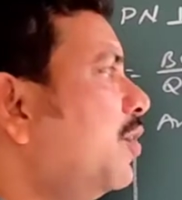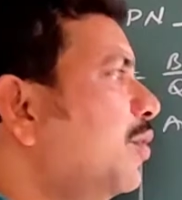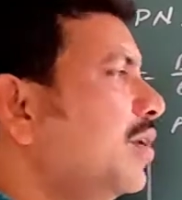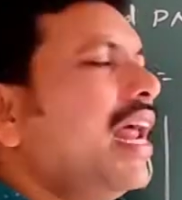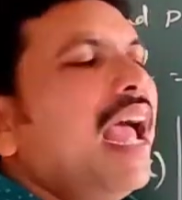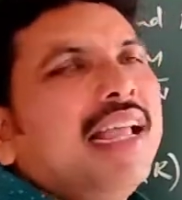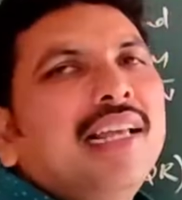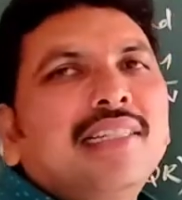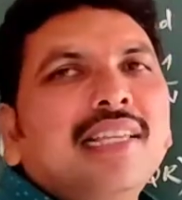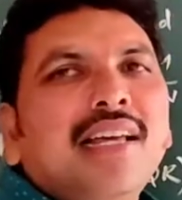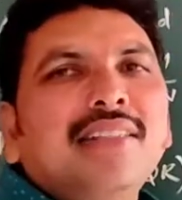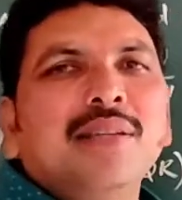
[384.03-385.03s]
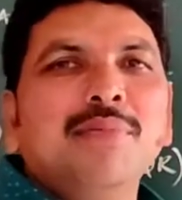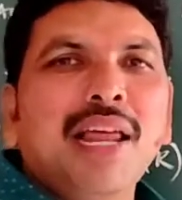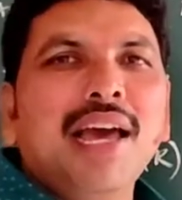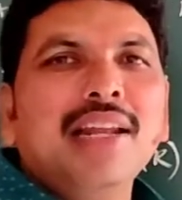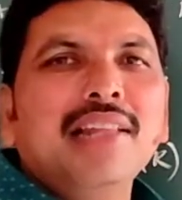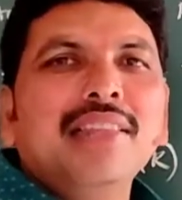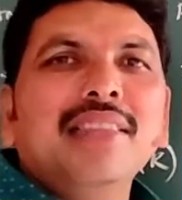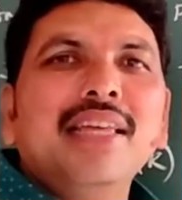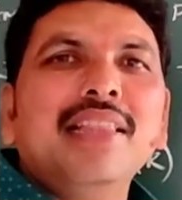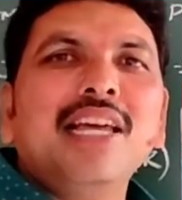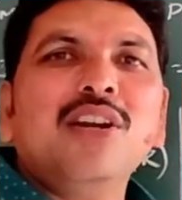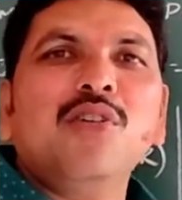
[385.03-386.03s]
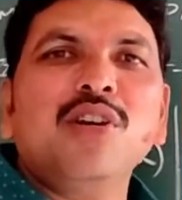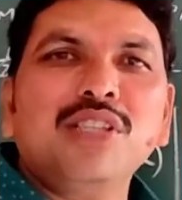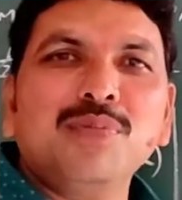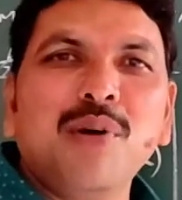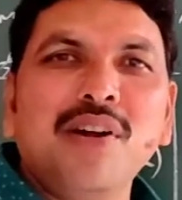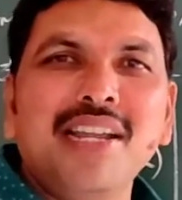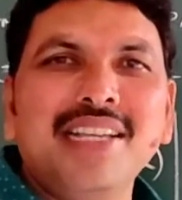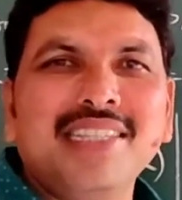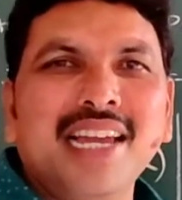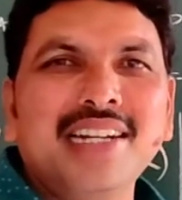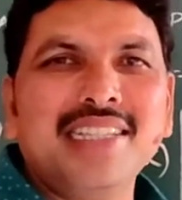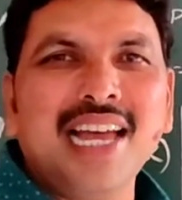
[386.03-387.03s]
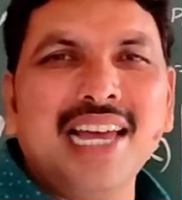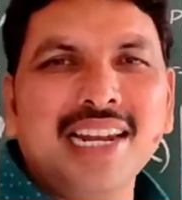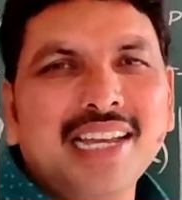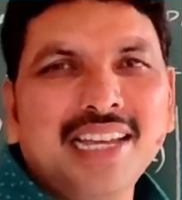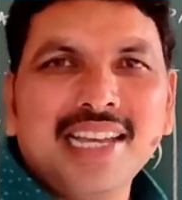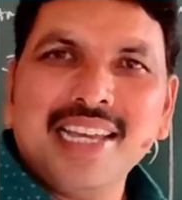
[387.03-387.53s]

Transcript: two triangles are similar, then their corresponding sides are